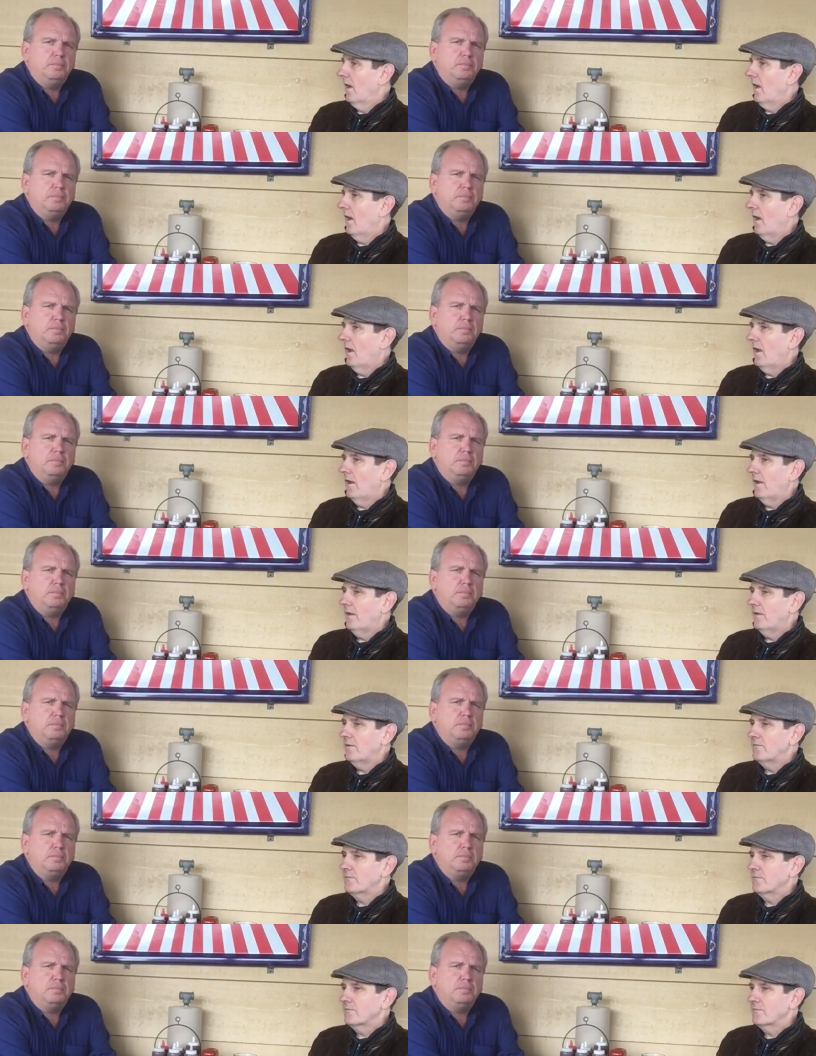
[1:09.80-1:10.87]
Speaker 1: I
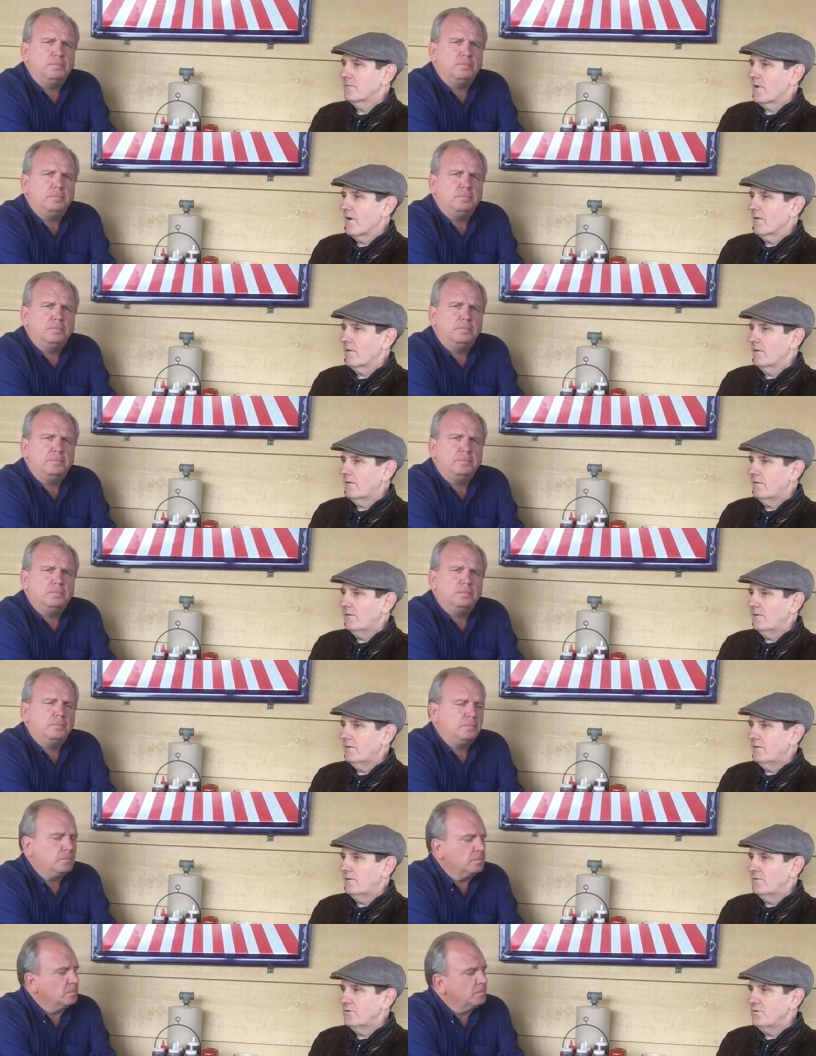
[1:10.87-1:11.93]
started
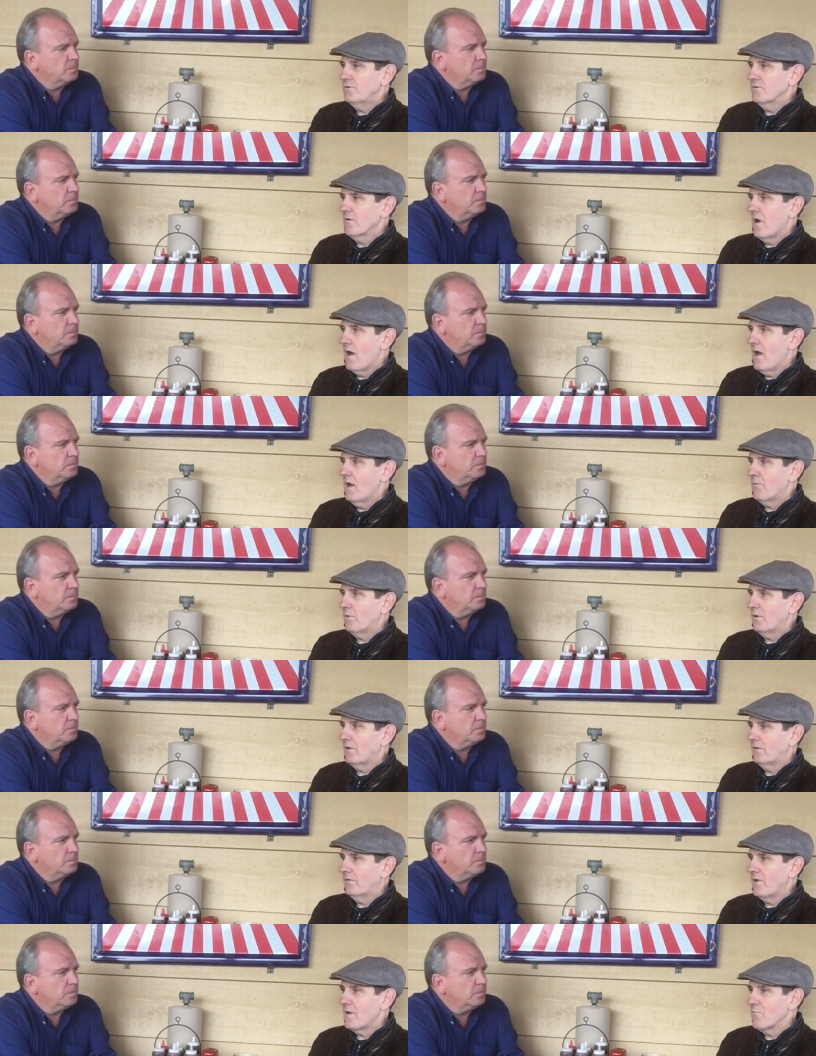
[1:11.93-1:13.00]
in junior high. We
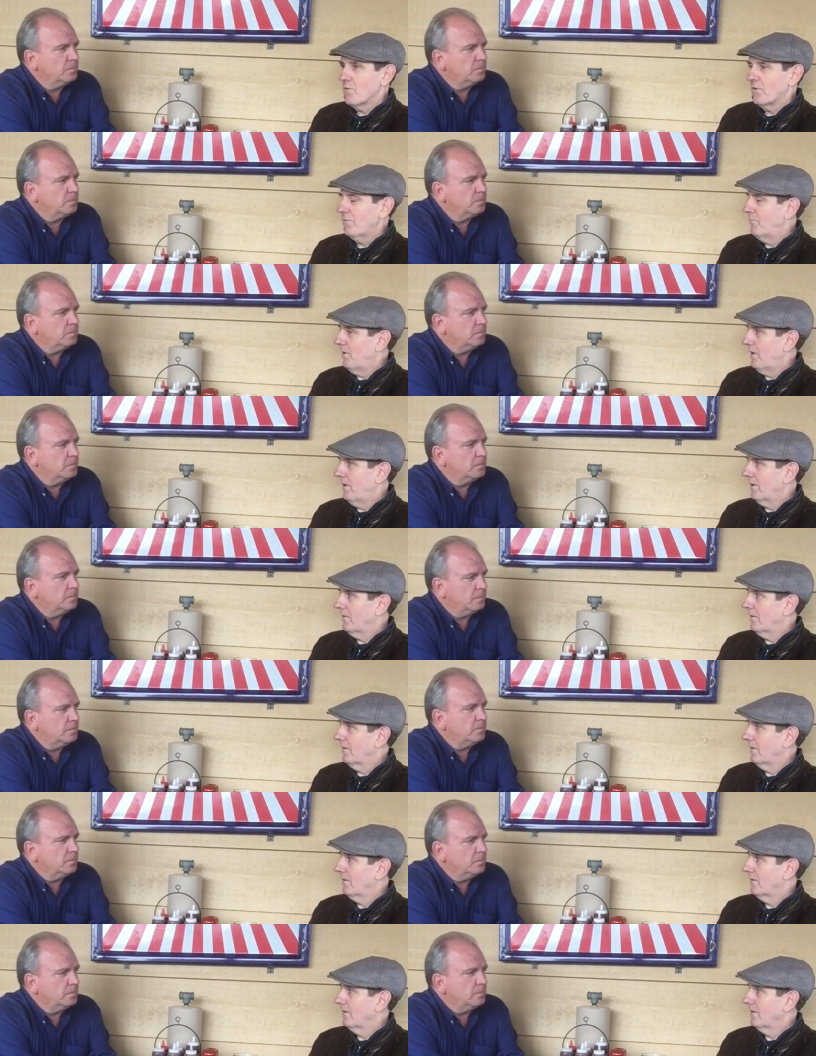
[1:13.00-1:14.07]
had a neighborhood band.
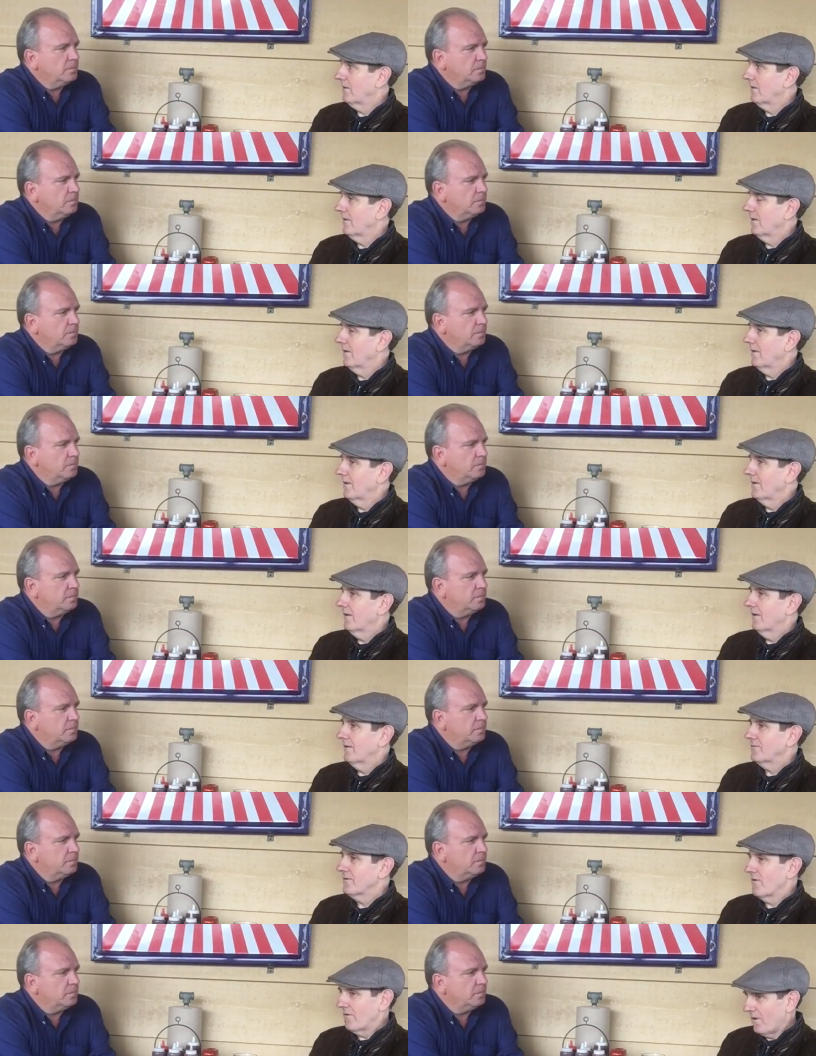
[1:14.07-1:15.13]

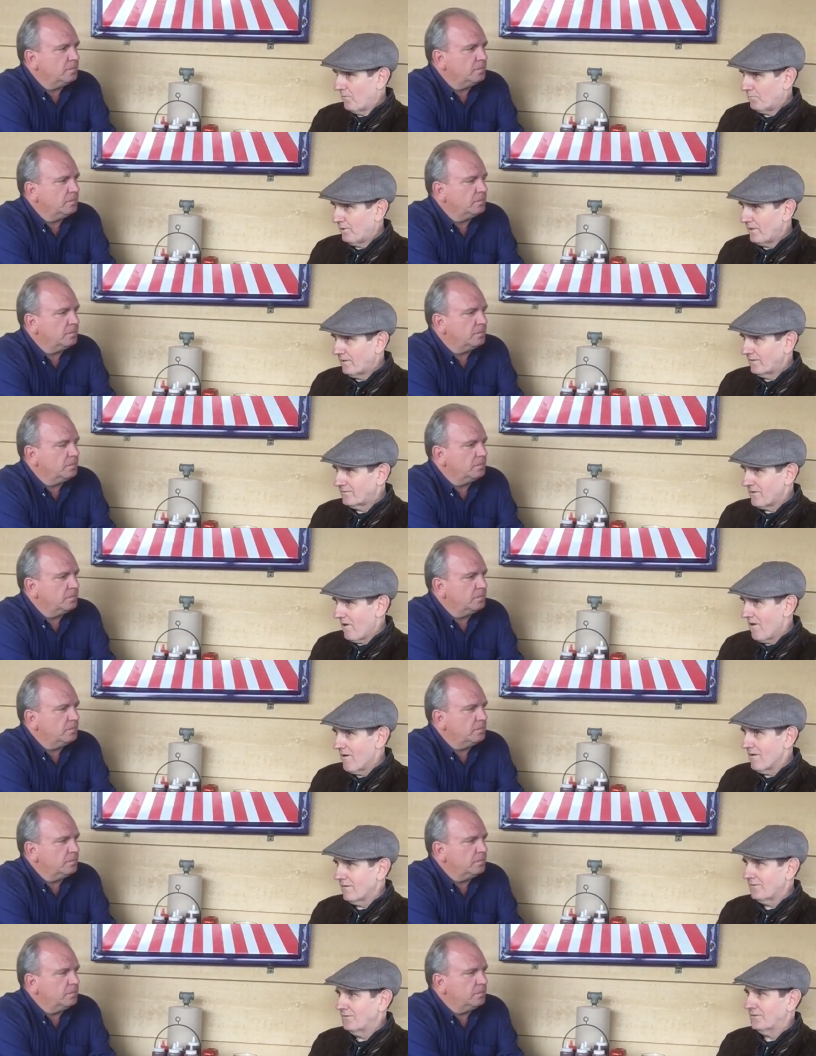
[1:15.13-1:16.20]
Started out playing
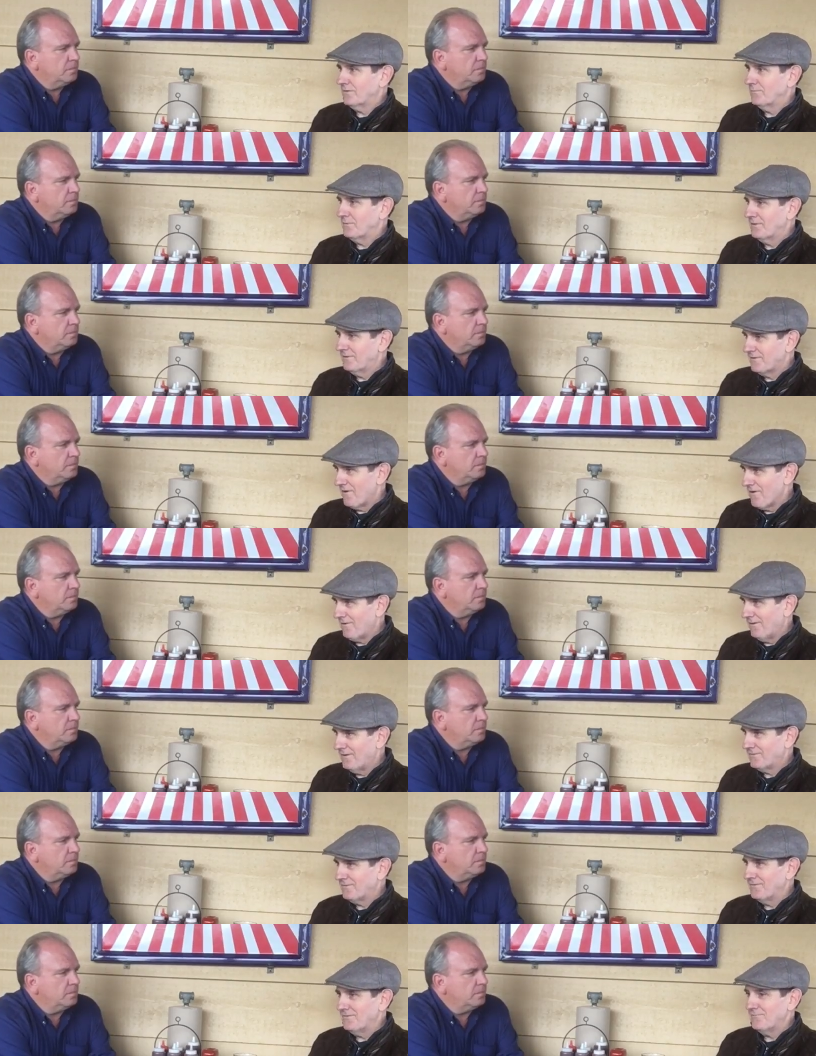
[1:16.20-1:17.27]
guitar. Took some guitar
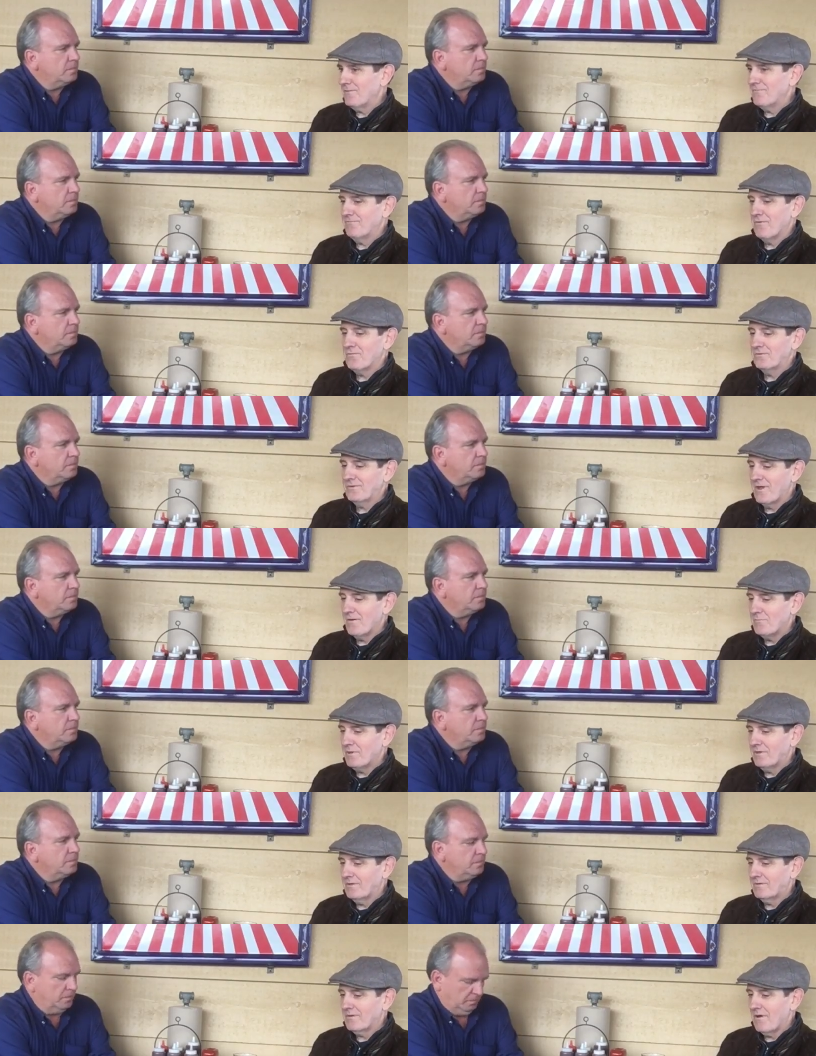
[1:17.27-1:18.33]
lessons. My folks got
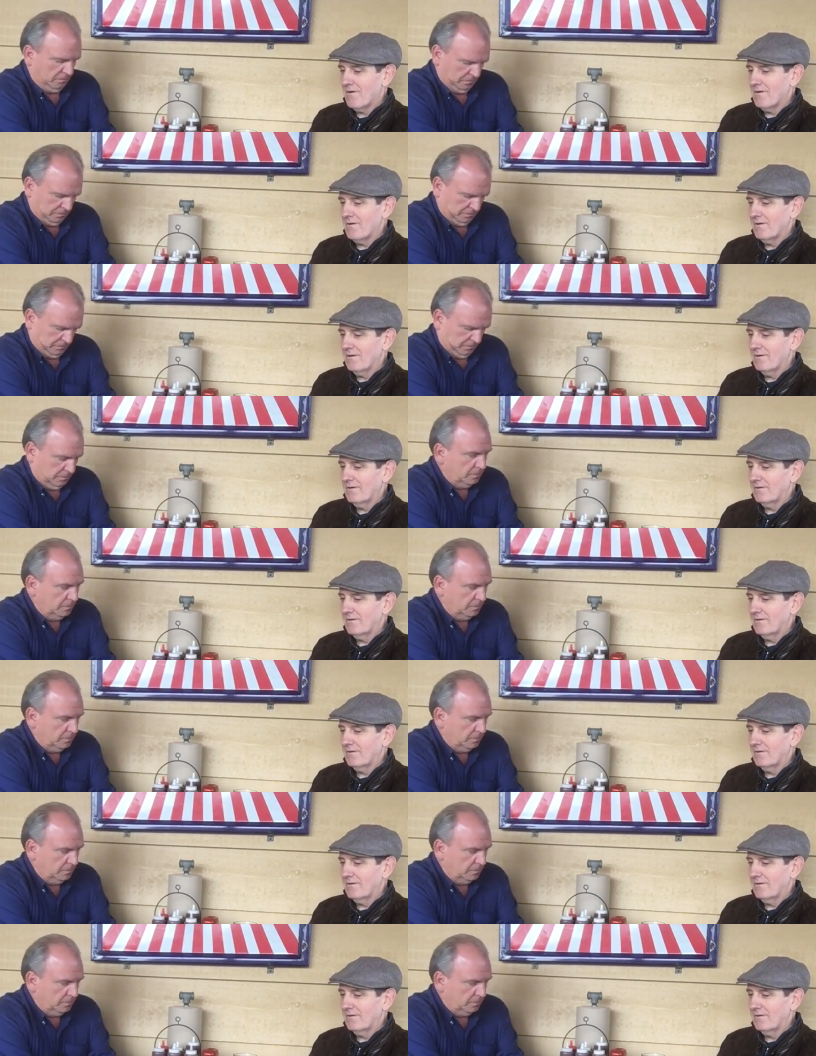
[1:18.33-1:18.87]
me a guitar,